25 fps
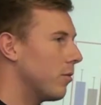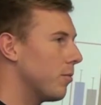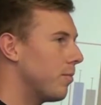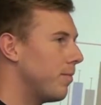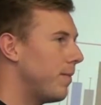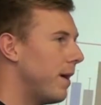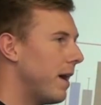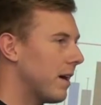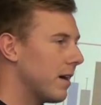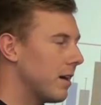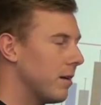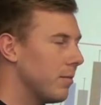
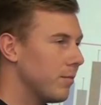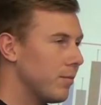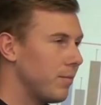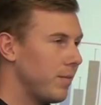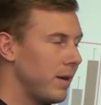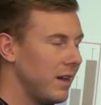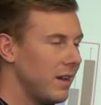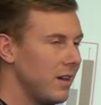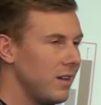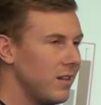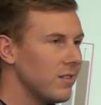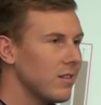Packham
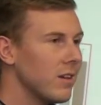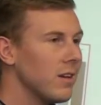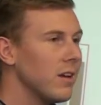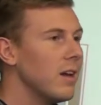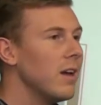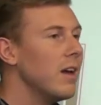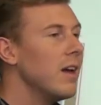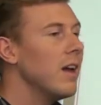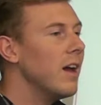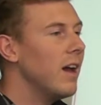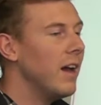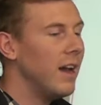pears,
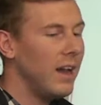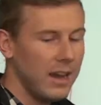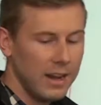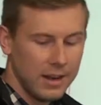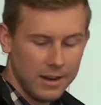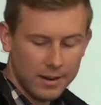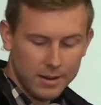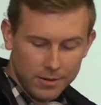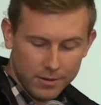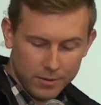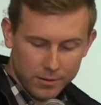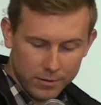
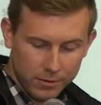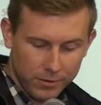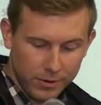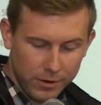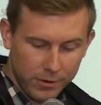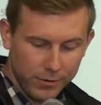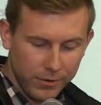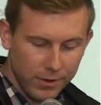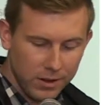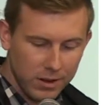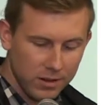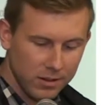and the
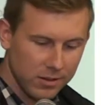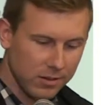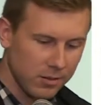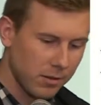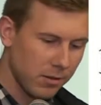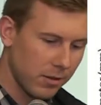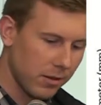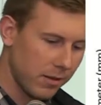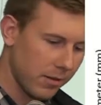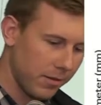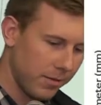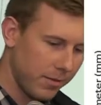first
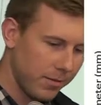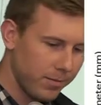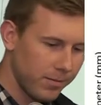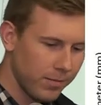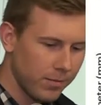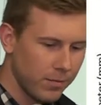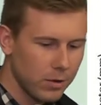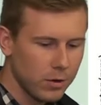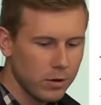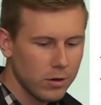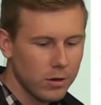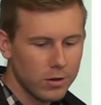
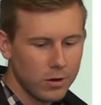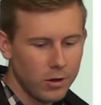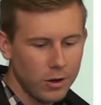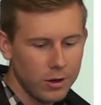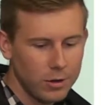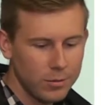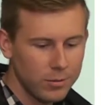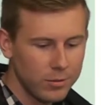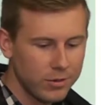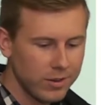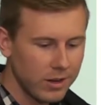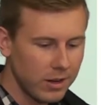
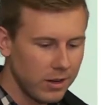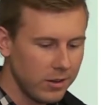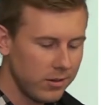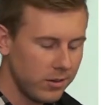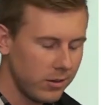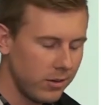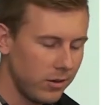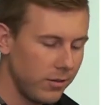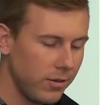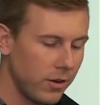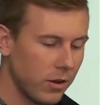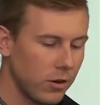column shows
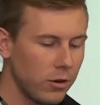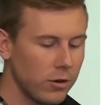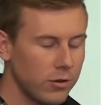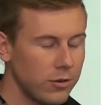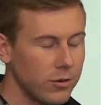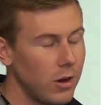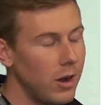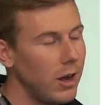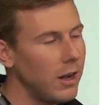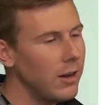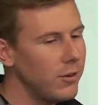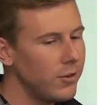you
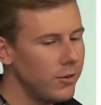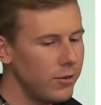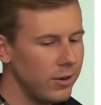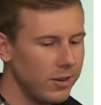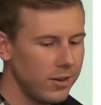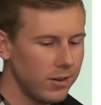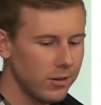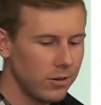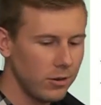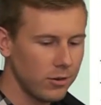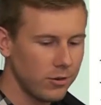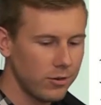the
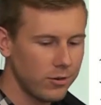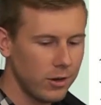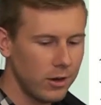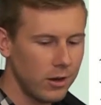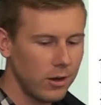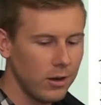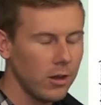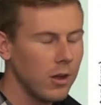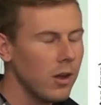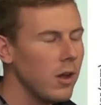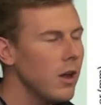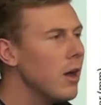untreated
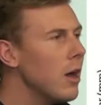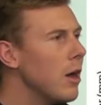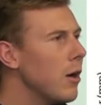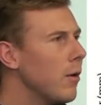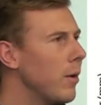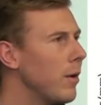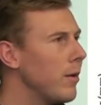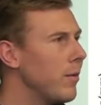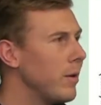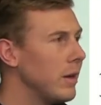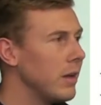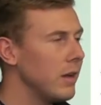control,
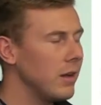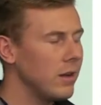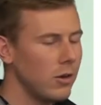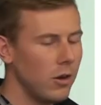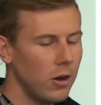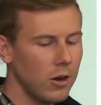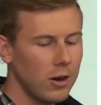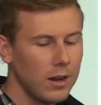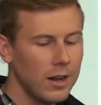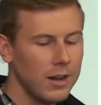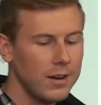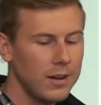where we
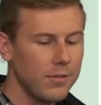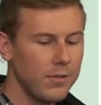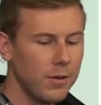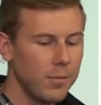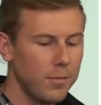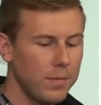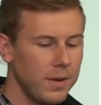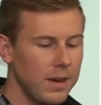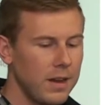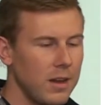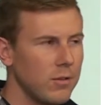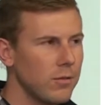inoculated the
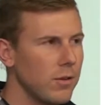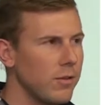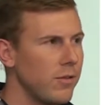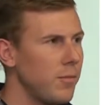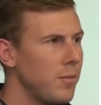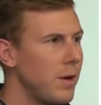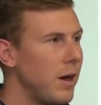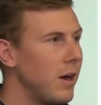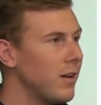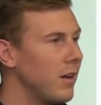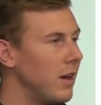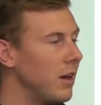pears with
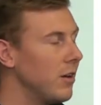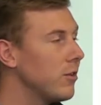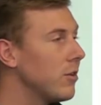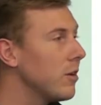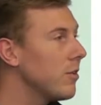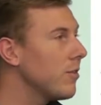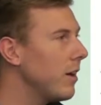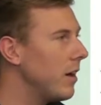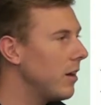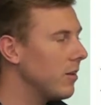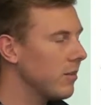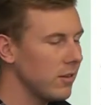about
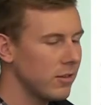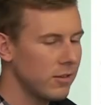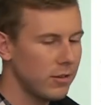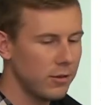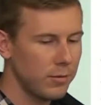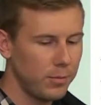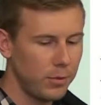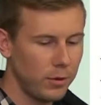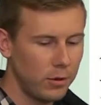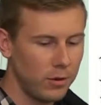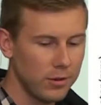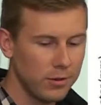100,000
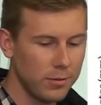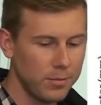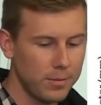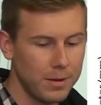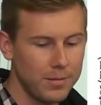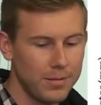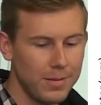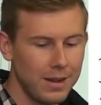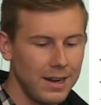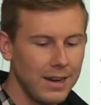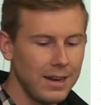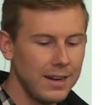spores per
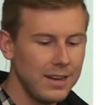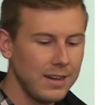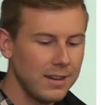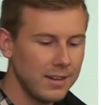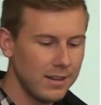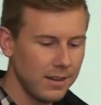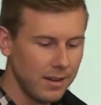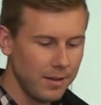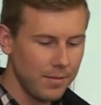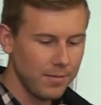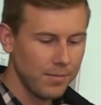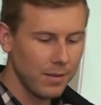
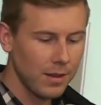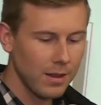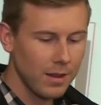milliliter.